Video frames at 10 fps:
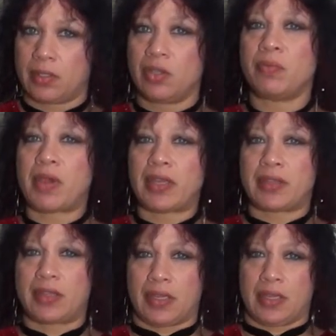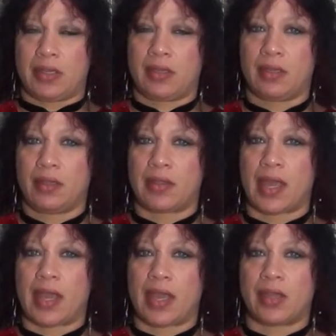You might think
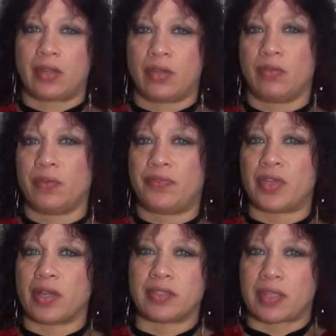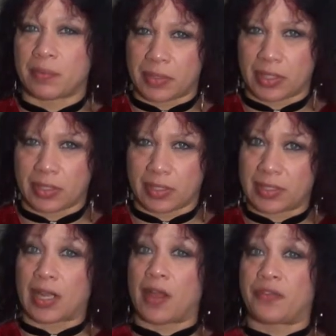that you've done something to
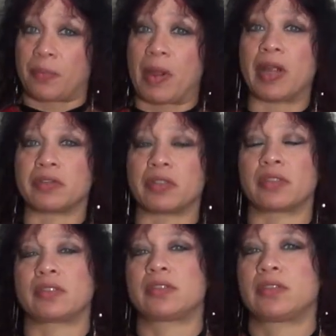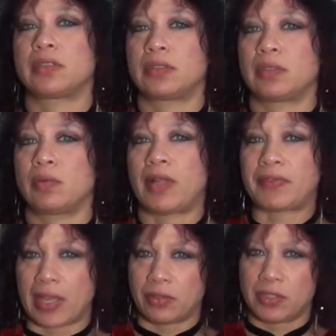set off your partner. Well,
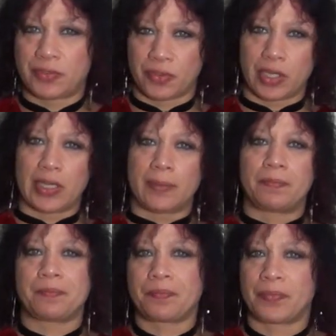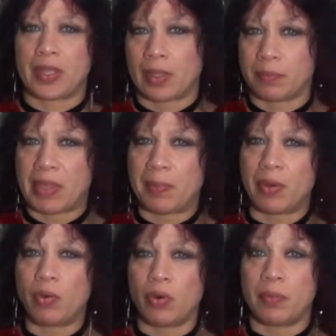I've got news for you.
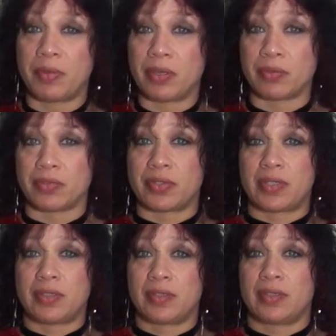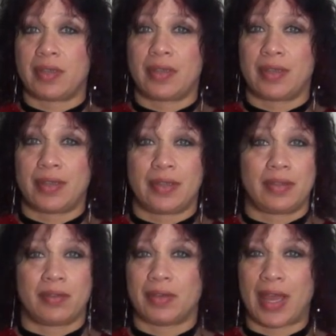People who abuse,
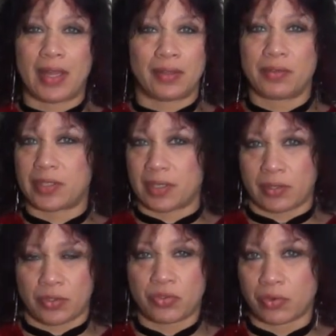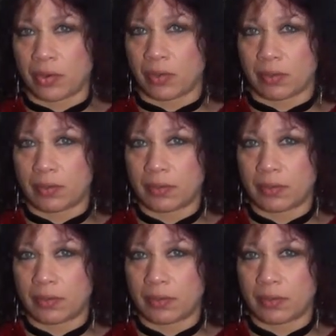they're not losing control